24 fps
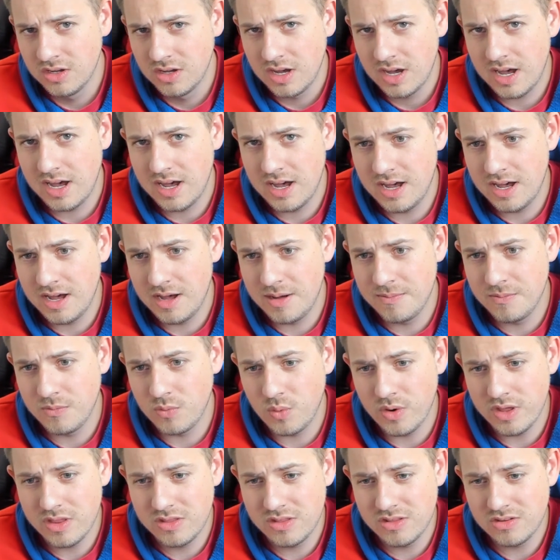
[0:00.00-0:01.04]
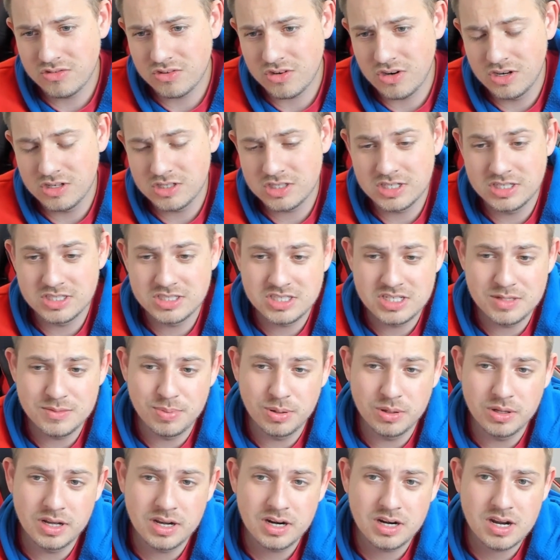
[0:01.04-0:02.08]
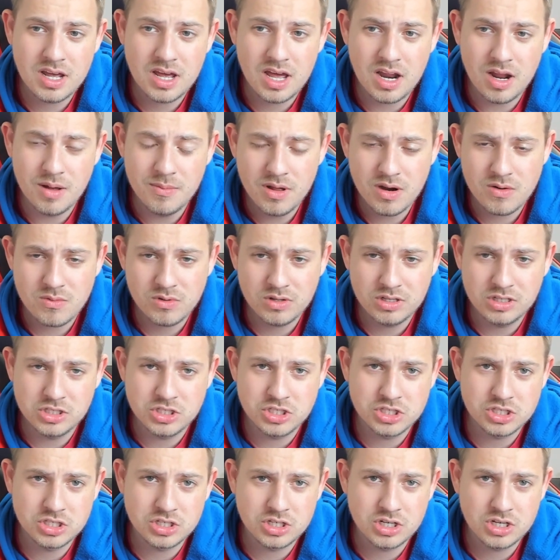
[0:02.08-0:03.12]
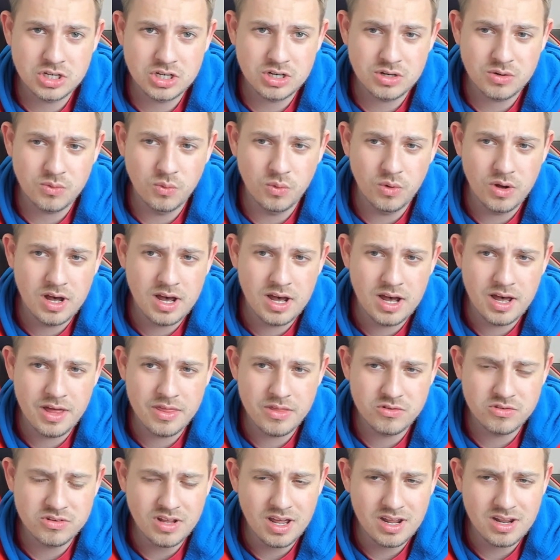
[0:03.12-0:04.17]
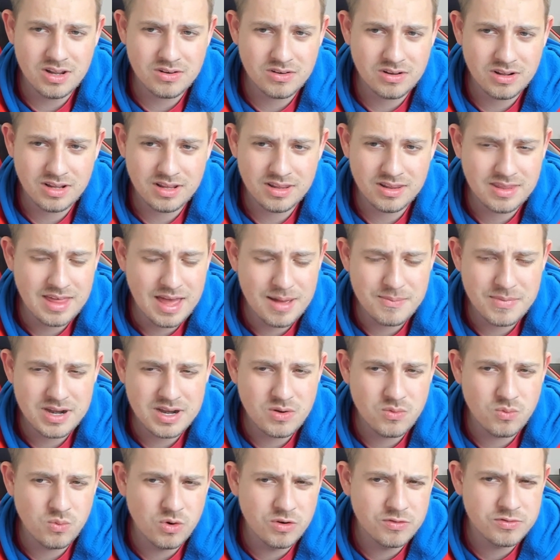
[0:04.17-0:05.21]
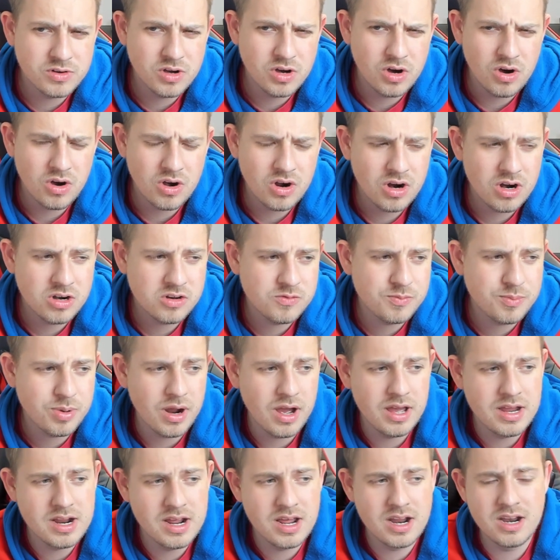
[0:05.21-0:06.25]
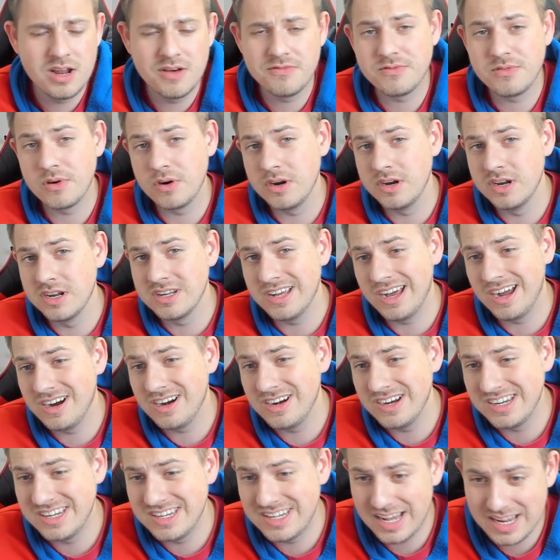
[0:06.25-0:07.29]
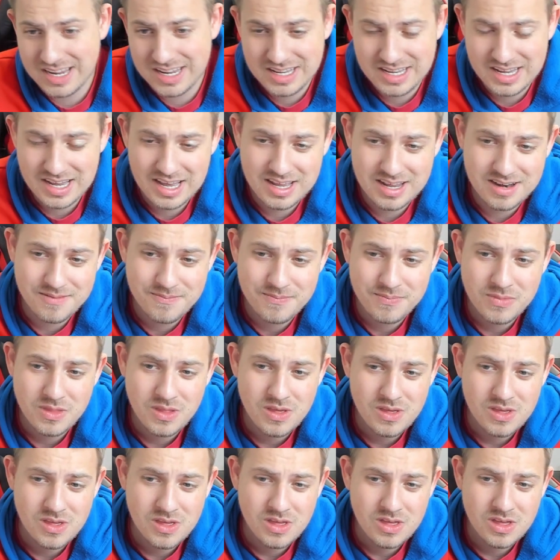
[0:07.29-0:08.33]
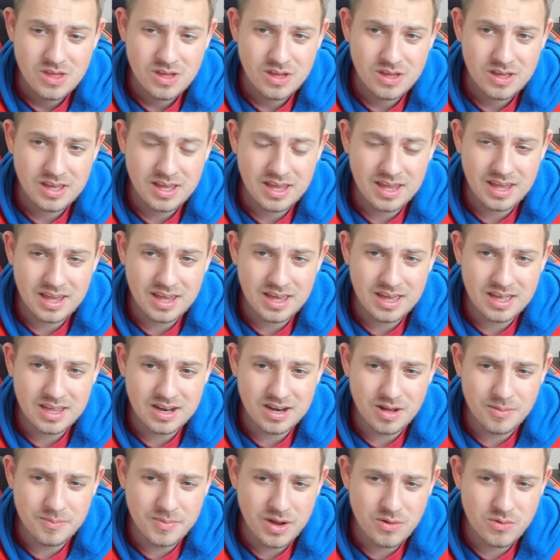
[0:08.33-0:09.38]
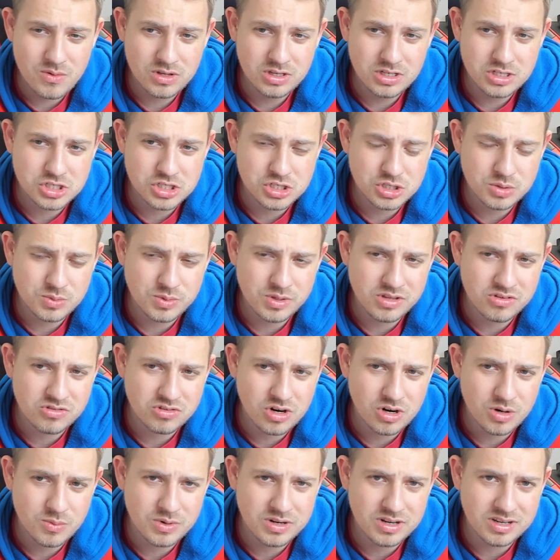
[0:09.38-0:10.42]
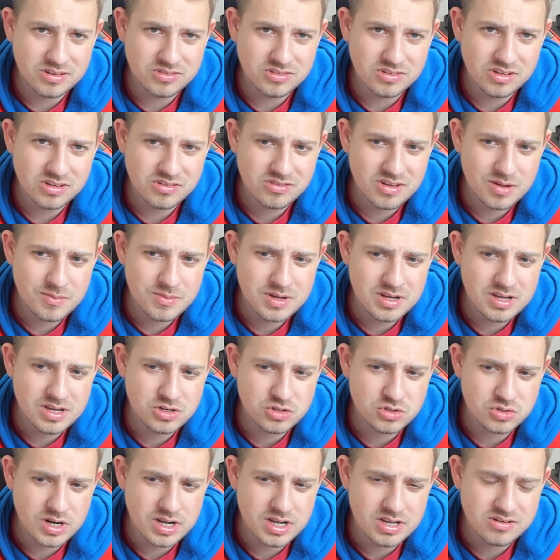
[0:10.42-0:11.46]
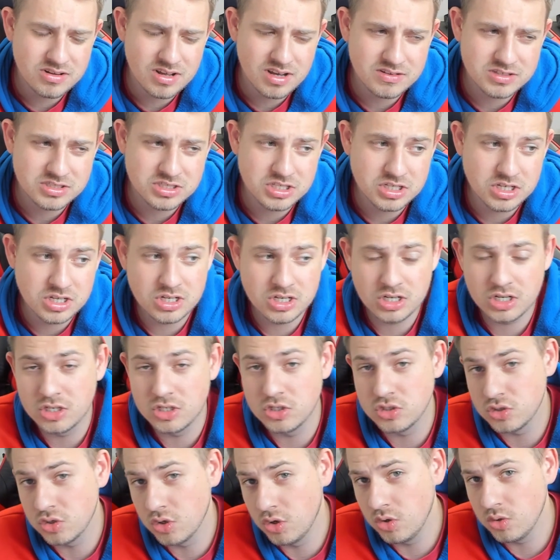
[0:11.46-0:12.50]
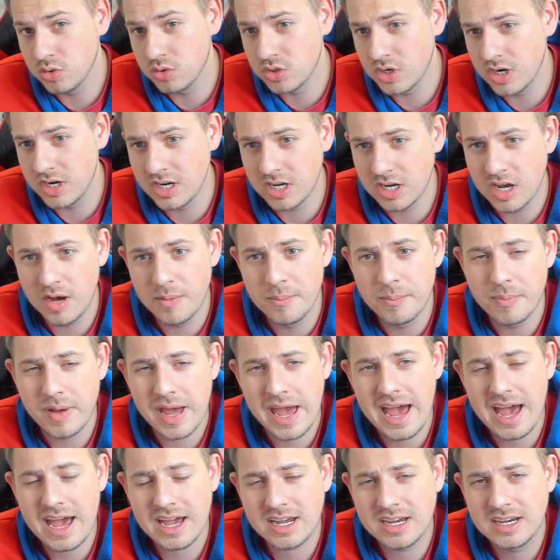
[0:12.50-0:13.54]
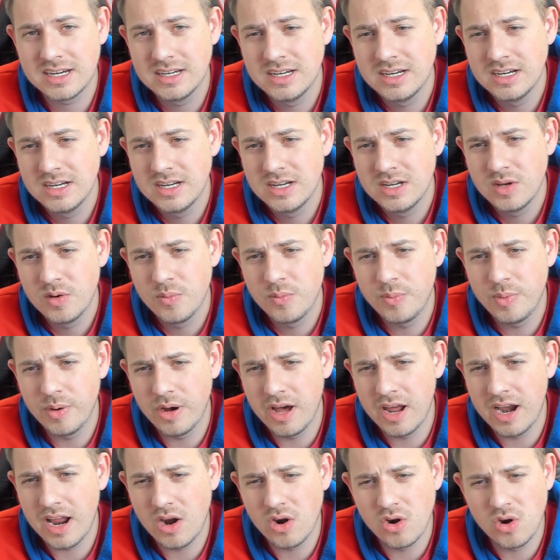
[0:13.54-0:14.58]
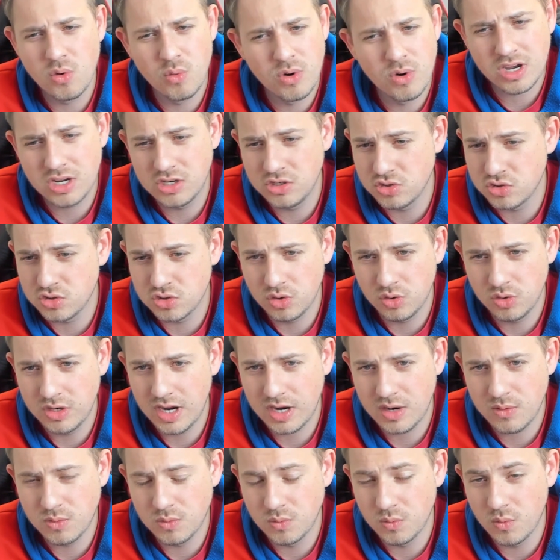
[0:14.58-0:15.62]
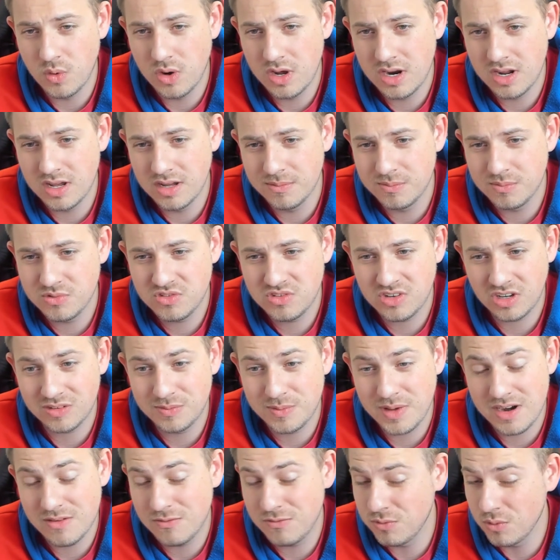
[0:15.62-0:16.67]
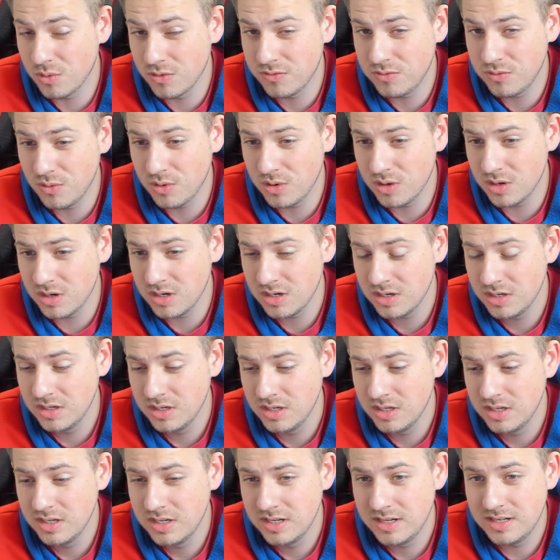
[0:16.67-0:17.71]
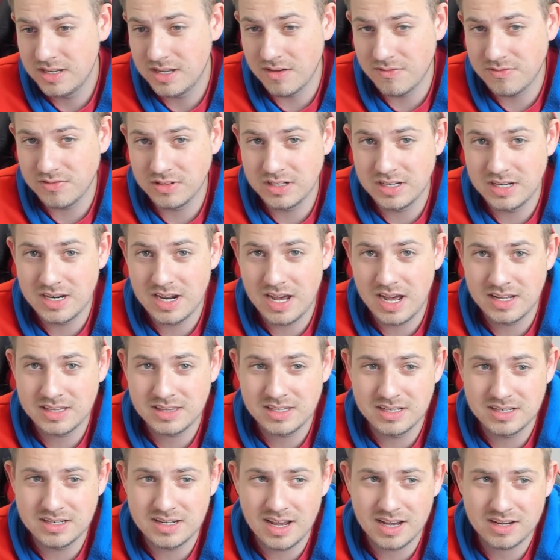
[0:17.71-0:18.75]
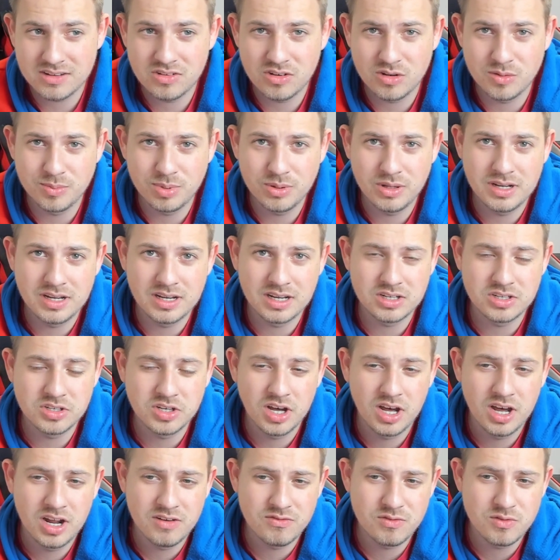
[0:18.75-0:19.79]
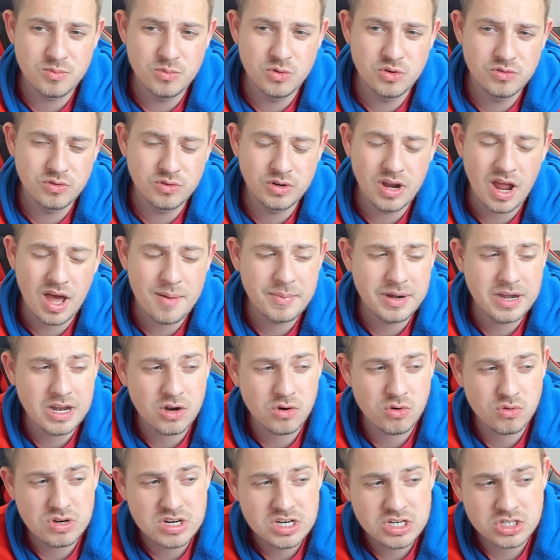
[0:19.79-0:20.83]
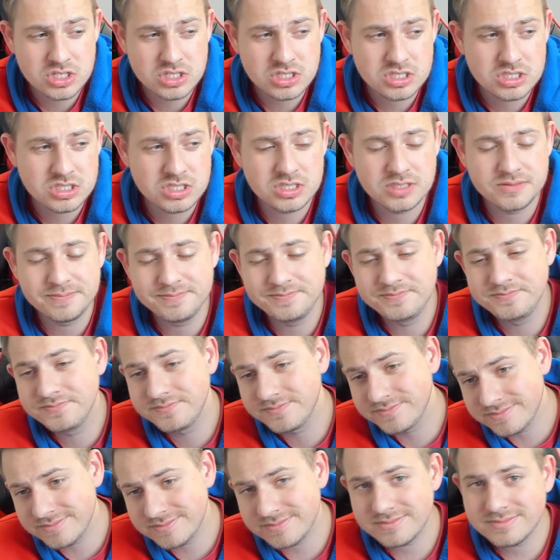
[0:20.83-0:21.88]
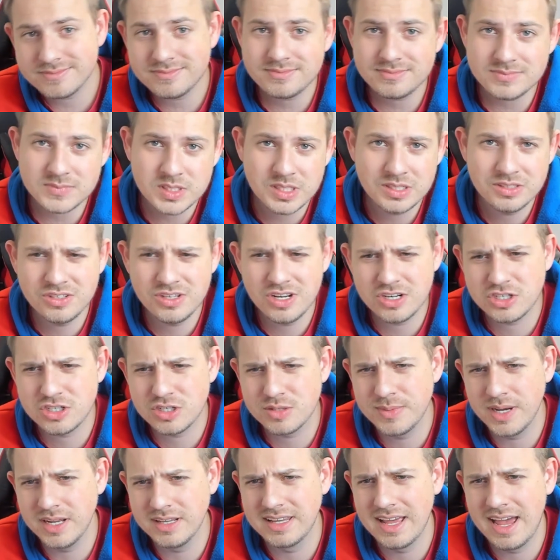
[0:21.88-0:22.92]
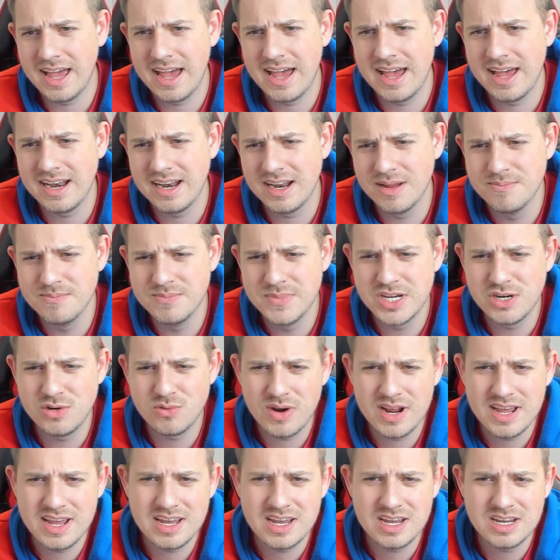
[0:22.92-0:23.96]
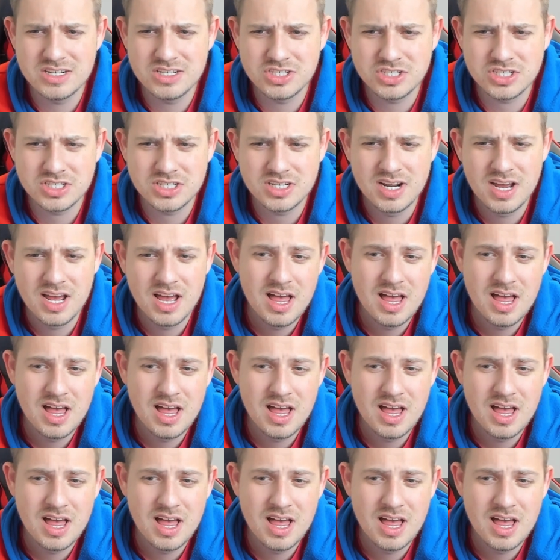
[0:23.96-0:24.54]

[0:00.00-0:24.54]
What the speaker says: Whether this card is going to see play or not, I'm not really sure. There's not that many wolf cards. Probably not enough for an entire deck yet. And I'm not really sure where this card would exist. I mean, Drain's obviously good in control, trying to come back. But I don't know control deck would want a 6-mana 4/4. Definitely not the decks that are playing a ton of removal and not many creatures. Not sure about that. Mid-range.